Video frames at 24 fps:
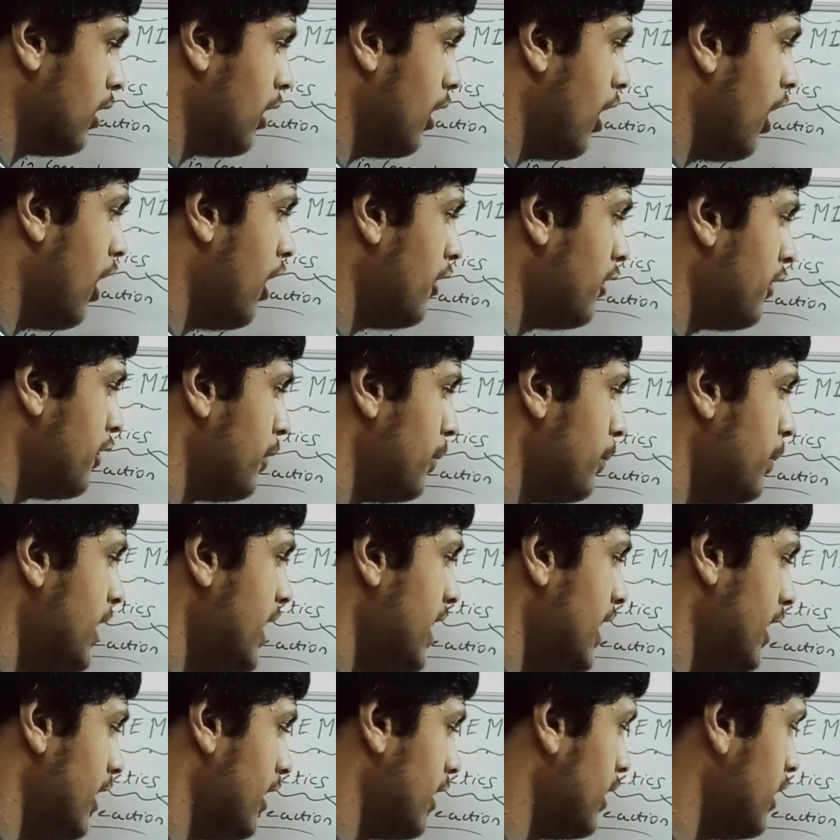of
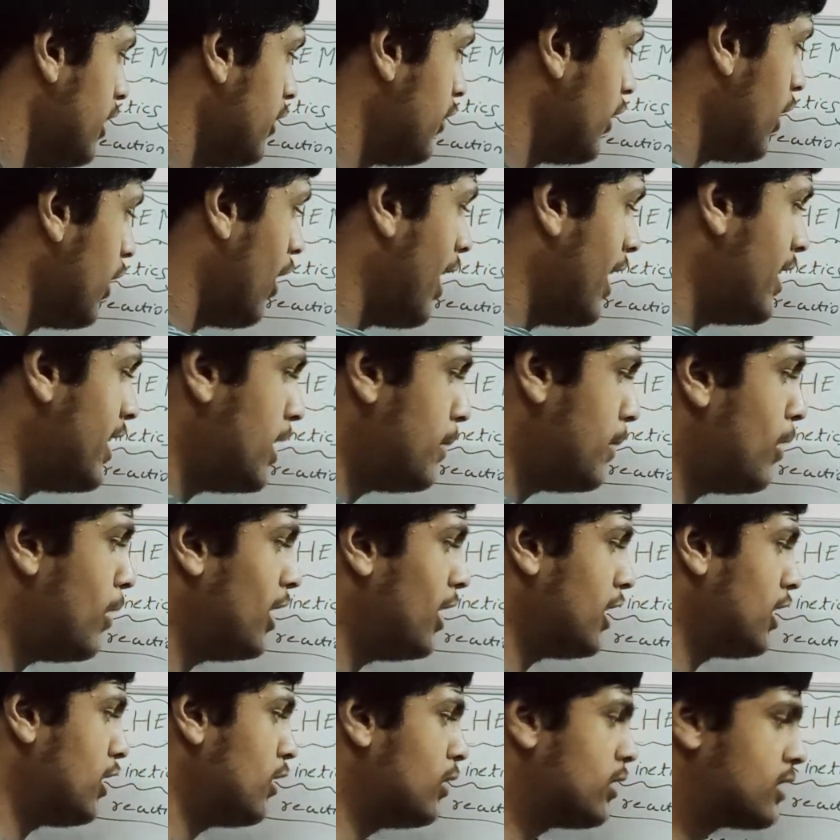B. If you have 100
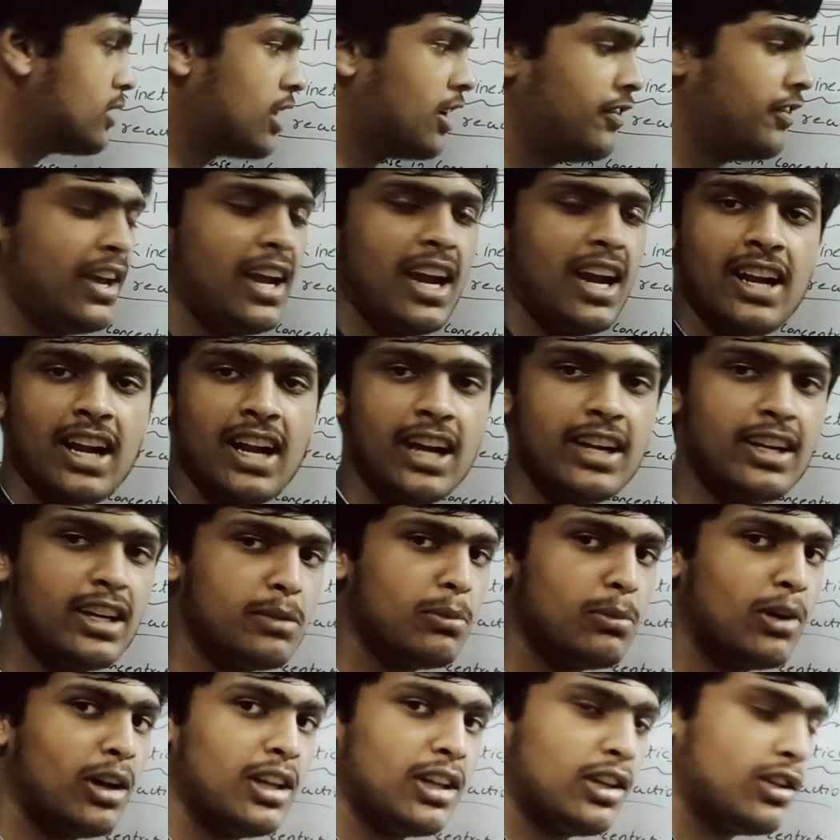molecules of A and
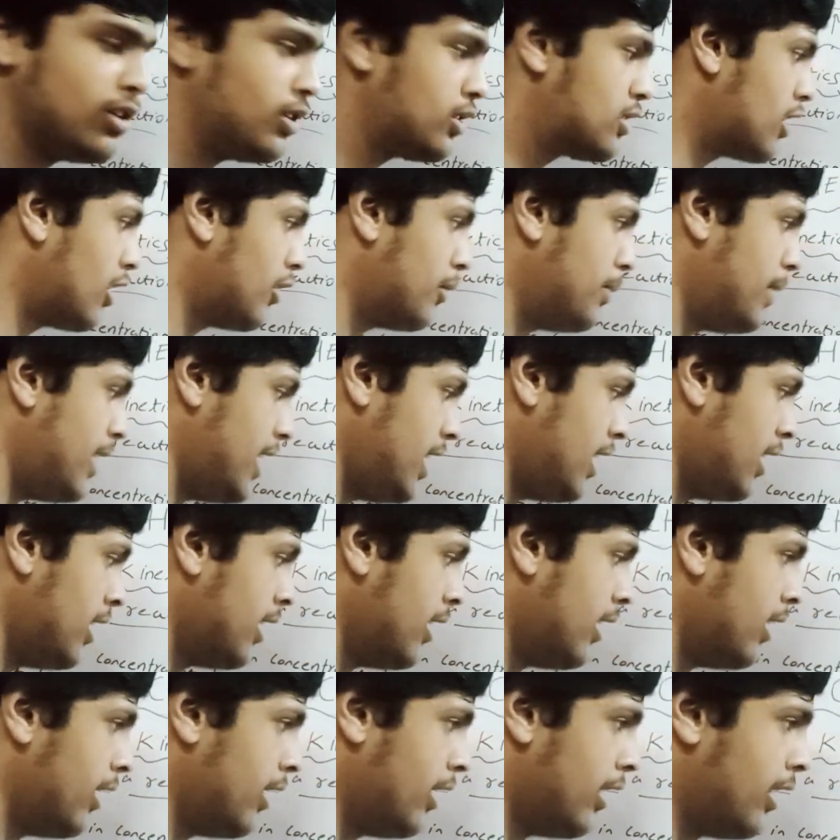100 molecules of B,
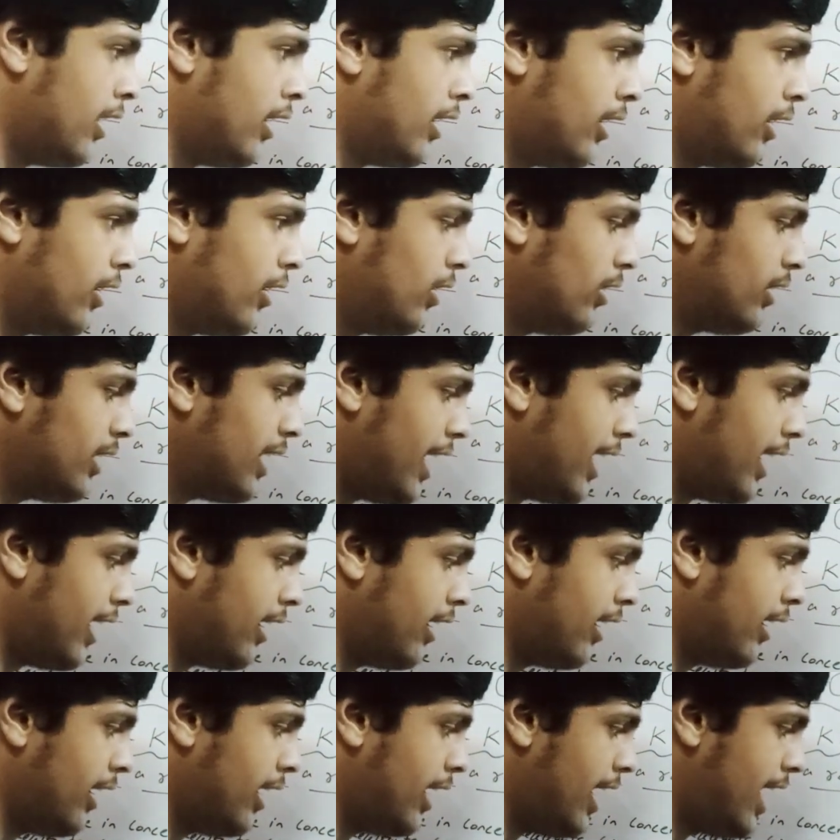
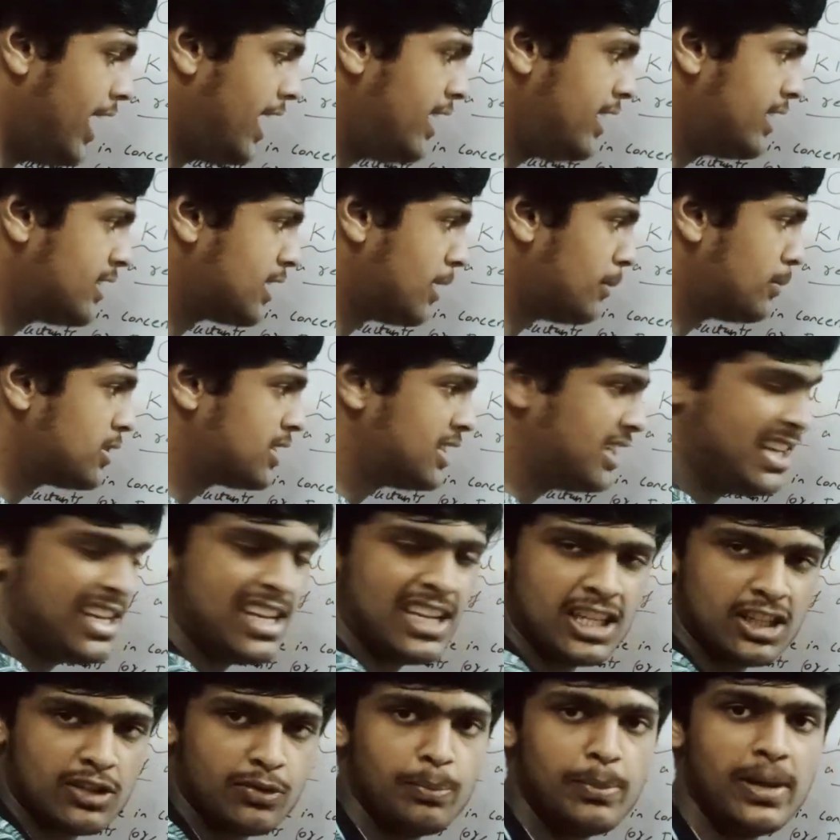okay, and some C
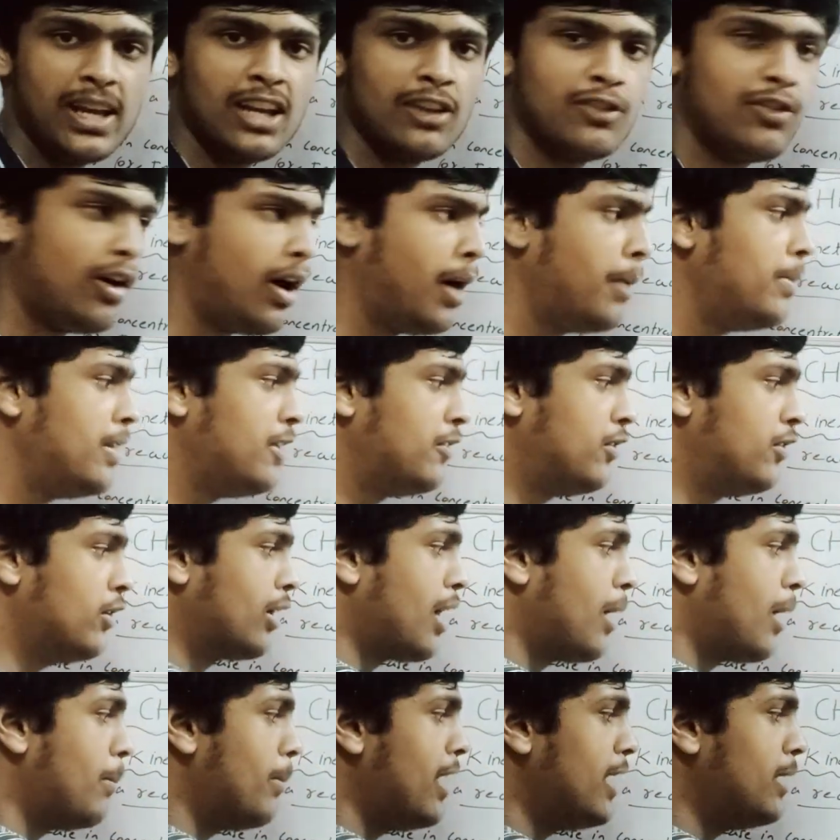is being formed if you
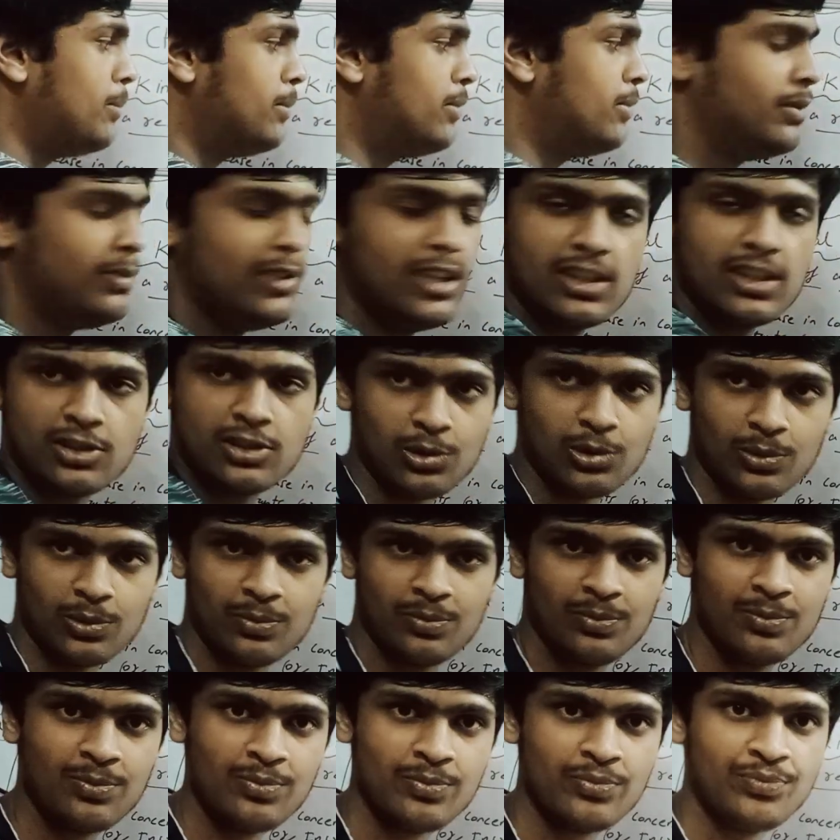combine these two.
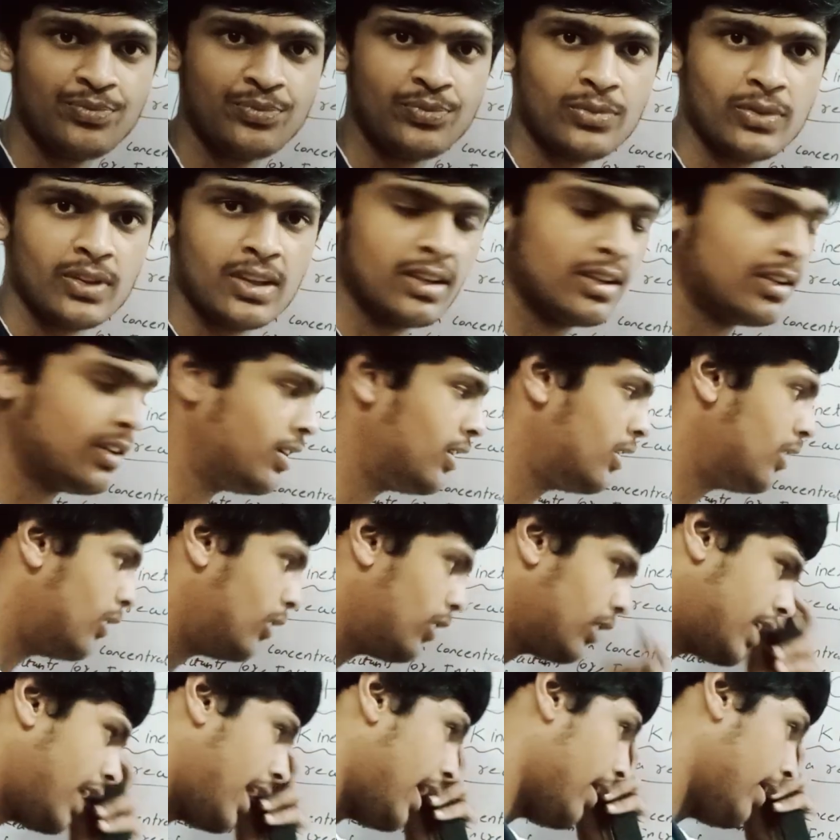
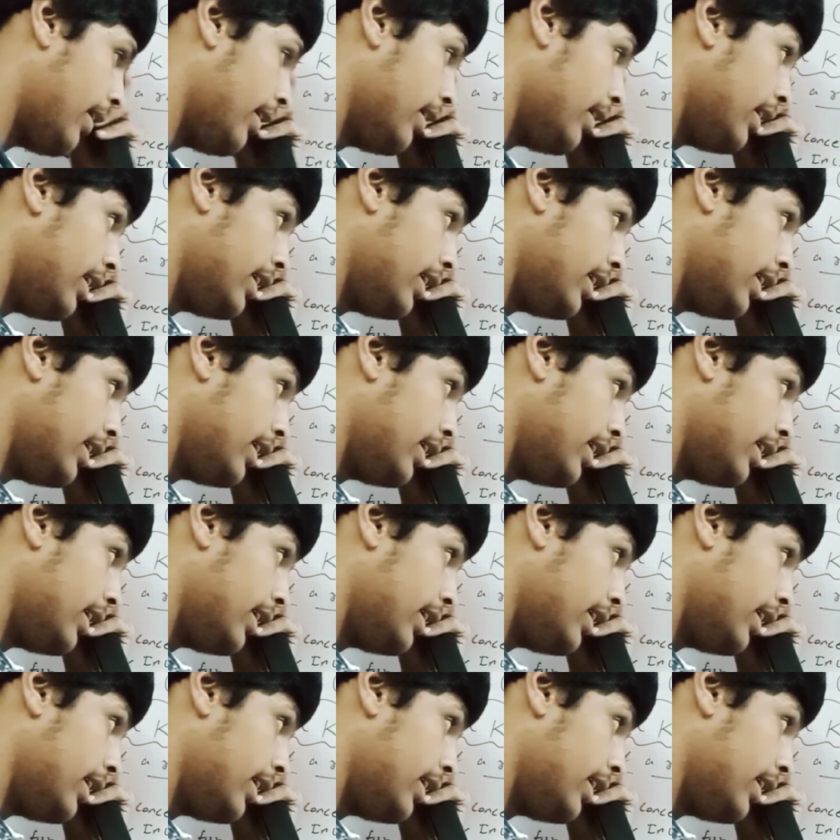Okay,